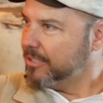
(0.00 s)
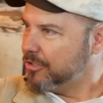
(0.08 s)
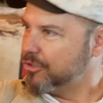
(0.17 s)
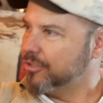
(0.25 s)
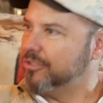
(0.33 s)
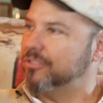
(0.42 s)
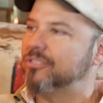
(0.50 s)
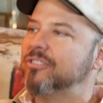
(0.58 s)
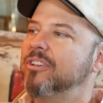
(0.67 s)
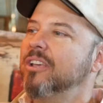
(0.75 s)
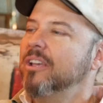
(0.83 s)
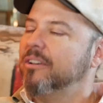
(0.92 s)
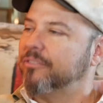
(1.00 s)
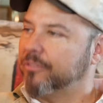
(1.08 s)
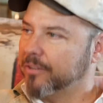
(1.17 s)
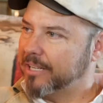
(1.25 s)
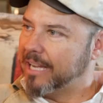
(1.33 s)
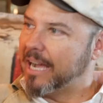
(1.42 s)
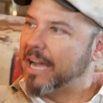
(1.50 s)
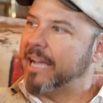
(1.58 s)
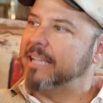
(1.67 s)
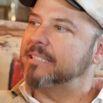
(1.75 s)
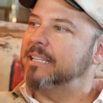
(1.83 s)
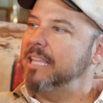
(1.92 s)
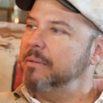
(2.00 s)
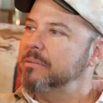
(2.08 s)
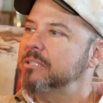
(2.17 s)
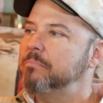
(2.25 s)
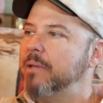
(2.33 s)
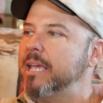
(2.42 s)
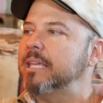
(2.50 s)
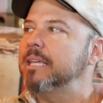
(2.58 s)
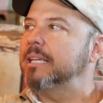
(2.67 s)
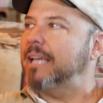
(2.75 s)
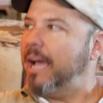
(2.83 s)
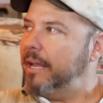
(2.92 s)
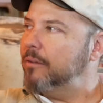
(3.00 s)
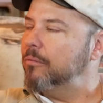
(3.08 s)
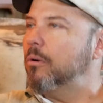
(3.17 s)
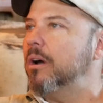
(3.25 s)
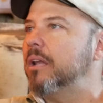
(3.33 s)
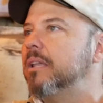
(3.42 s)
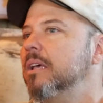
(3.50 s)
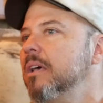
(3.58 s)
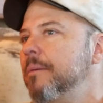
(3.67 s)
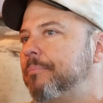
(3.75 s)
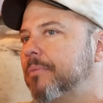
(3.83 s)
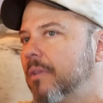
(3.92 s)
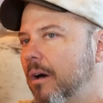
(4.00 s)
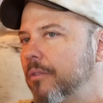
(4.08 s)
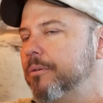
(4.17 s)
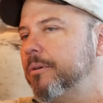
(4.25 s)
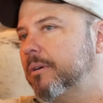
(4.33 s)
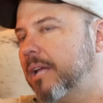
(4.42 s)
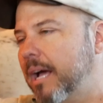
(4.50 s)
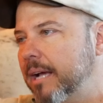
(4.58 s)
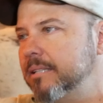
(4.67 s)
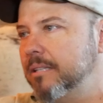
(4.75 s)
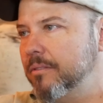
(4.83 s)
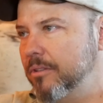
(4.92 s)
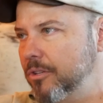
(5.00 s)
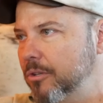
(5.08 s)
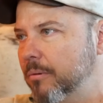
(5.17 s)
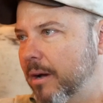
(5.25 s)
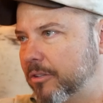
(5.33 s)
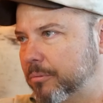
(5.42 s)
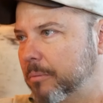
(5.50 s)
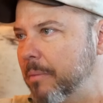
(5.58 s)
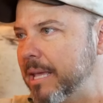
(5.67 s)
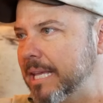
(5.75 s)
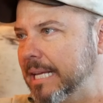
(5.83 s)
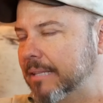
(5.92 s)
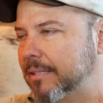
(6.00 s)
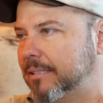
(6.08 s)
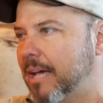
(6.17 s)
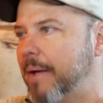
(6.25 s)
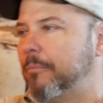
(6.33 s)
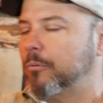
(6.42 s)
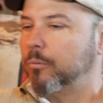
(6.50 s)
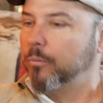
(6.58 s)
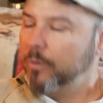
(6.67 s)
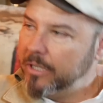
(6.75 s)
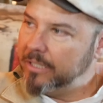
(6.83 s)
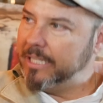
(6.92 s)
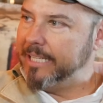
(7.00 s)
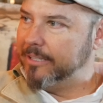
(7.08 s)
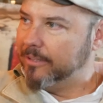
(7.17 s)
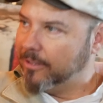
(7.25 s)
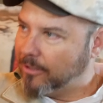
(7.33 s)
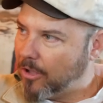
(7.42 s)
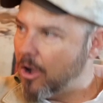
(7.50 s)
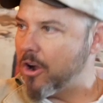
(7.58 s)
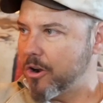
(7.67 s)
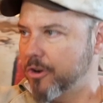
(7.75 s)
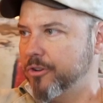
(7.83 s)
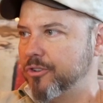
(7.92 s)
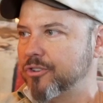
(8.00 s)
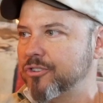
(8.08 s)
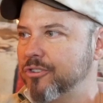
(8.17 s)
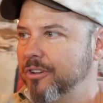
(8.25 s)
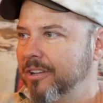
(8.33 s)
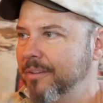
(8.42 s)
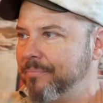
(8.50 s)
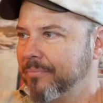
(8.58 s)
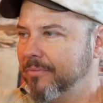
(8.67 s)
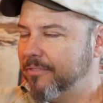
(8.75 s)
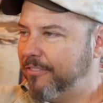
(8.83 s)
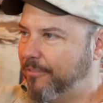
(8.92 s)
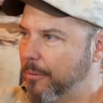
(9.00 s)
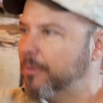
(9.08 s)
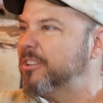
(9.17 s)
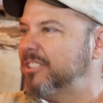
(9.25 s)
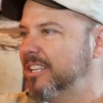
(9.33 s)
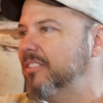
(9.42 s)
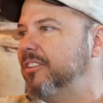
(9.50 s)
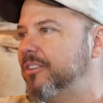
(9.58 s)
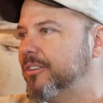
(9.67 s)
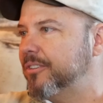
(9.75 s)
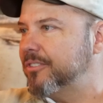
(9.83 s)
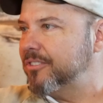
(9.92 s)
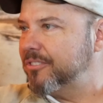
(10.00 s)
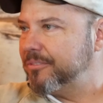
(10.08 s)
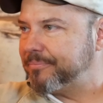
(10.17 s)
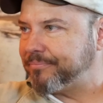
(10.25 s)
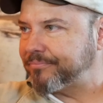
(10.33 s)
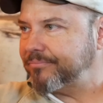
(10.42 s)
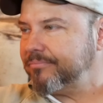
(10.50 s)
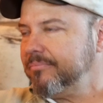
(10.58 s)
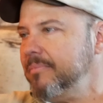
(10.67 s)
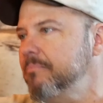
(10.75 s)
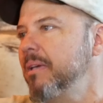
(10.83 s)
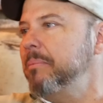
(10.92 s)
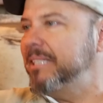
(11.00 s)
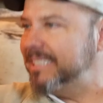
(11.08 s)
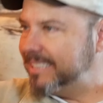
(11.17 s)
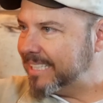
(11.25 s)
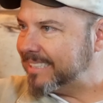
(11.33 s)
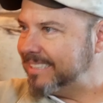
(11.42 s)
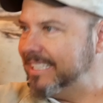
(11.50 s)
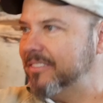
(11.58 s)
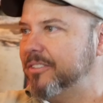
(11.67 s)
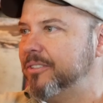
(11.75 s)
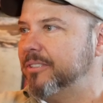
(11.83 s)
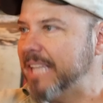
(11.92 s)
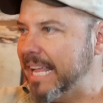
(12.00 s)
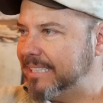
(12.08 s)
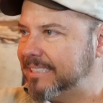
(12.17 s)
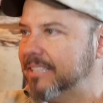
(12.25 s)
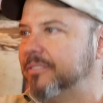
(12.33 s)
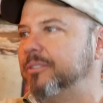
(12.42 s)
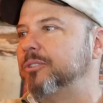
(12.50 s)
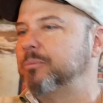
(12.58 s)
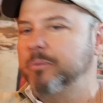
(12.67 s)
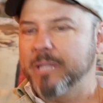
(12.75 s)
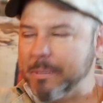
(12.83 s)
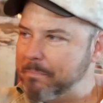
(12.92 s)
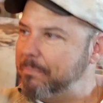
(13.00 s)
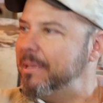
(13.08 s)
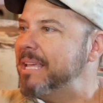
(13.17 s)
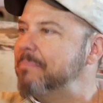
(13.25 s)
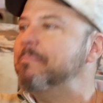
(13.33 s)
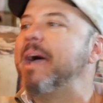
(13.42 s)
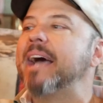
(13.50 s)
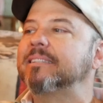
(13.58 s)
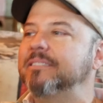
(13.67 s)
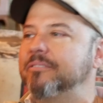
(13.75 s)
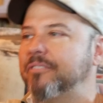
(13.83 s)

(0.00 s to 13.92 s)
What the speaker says: engines for guys. And he was making kind of what other guys in the U.S. were making at the time, really large 4 cylinders, maybe 6 cylinders, 8 cylinders, really big, massive